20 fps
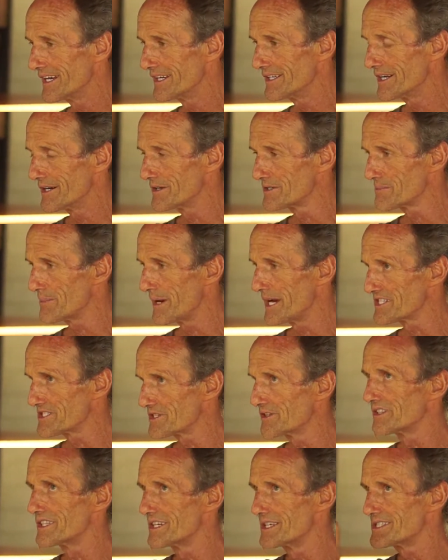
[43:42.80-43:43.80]
It knows
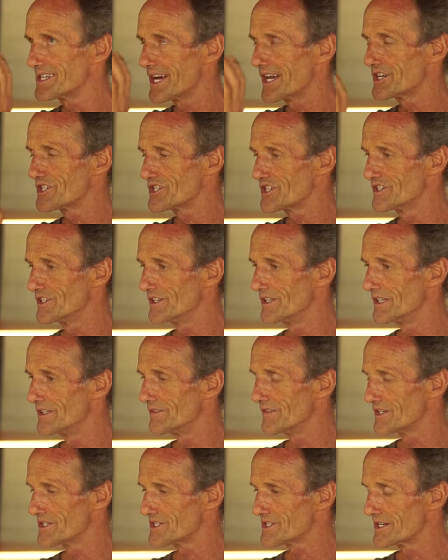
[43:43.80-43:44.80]
best, or the intelligent
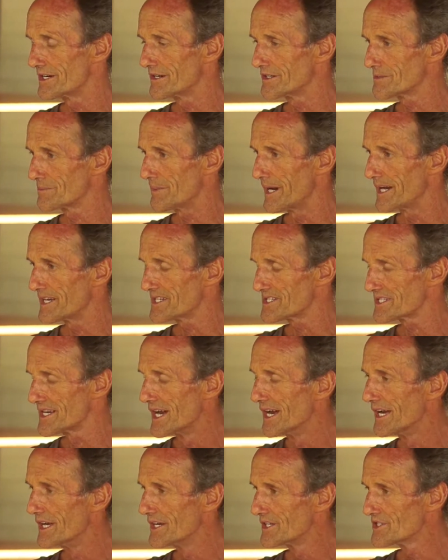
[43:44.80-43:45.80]
universe knows best.
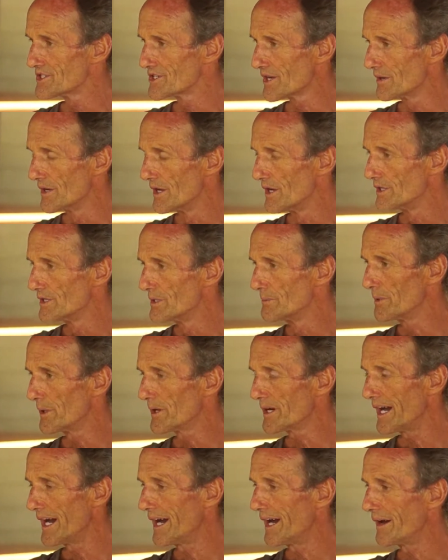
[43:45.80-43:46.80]
So you
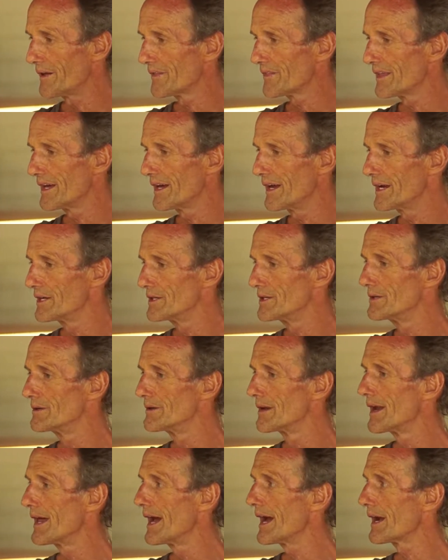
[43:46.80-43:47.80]
put it out there, you
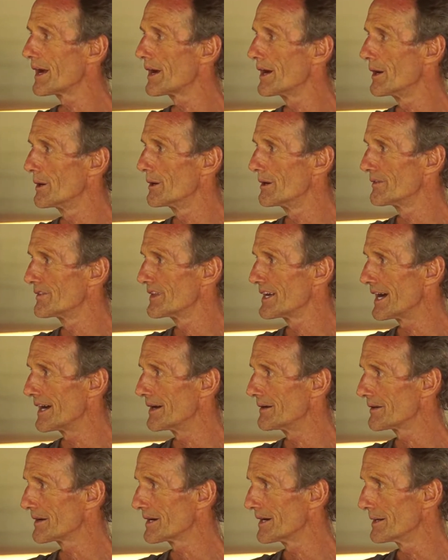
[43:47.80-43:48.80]
let go of the
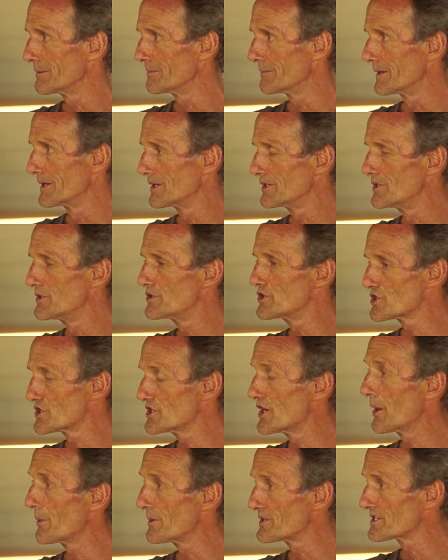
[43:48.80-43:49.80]
outcome. You
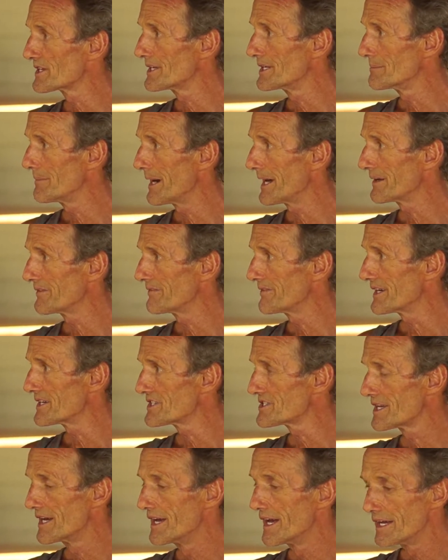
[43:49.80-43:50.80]
just know it's going to
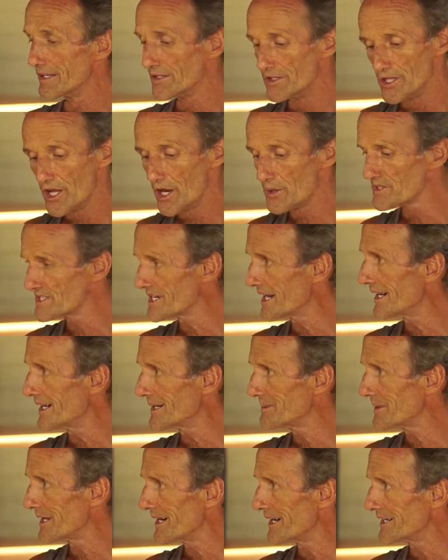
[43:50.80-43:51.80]
manifest. No
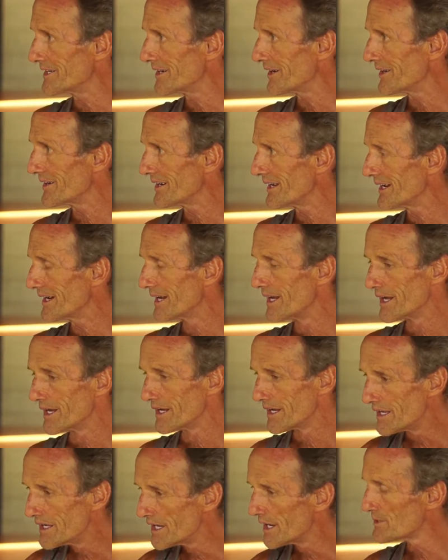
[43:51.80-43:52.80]
timeline on it,
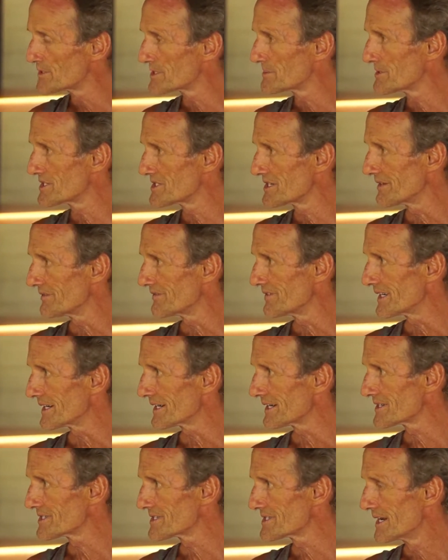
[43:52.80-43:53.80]
no
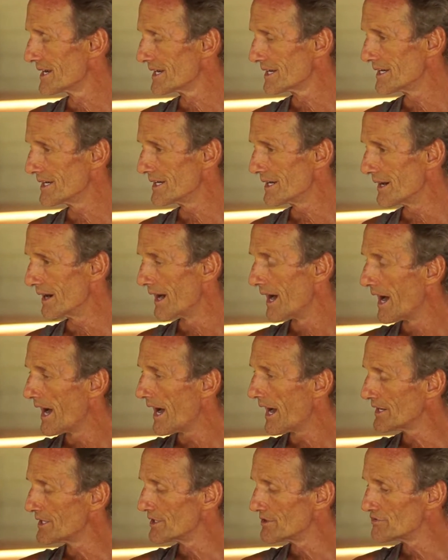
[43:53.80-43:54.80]
specifics, you know,
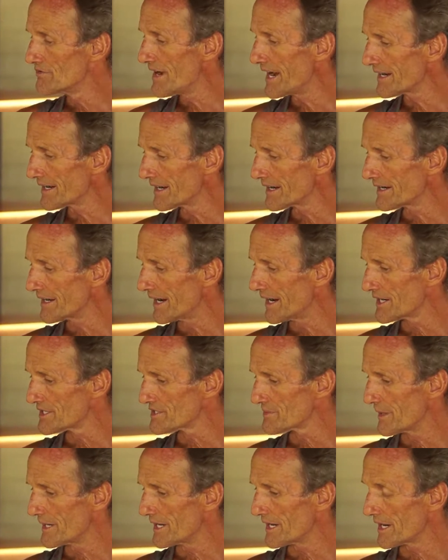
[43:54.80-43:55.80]
and you
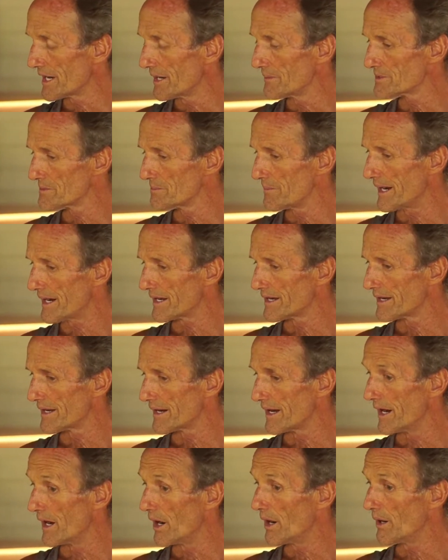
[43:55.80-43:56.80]
recognize when it comes back,
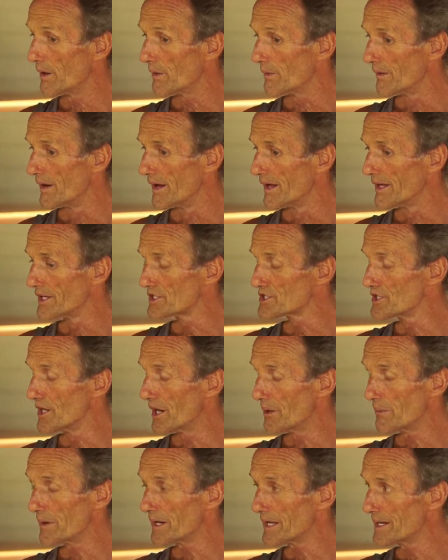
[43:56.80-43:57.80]
you're like, oh, it's
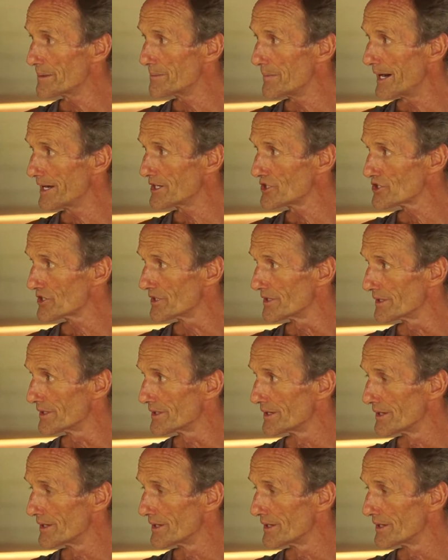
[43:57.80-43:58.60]
not what I imagined,